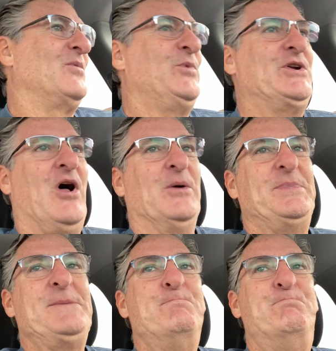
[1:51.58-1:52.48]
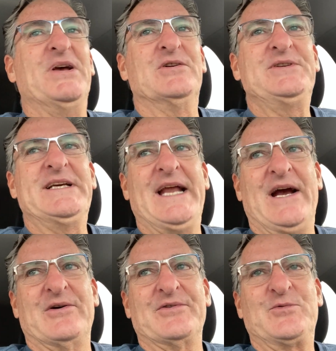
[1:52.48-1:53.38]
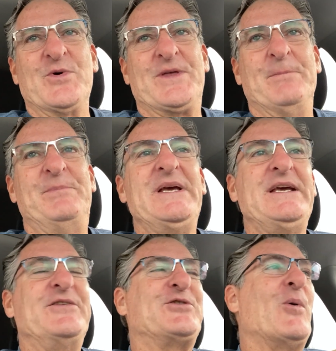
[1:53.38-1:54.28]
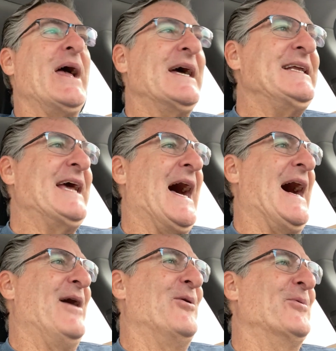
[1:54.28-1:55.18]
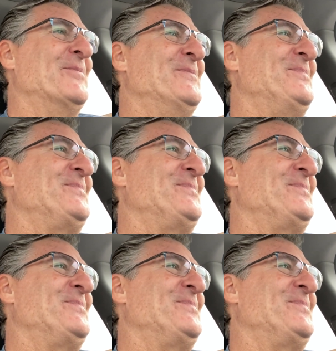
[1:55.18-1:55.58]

we'd all be billionaires with a B. So anyhow,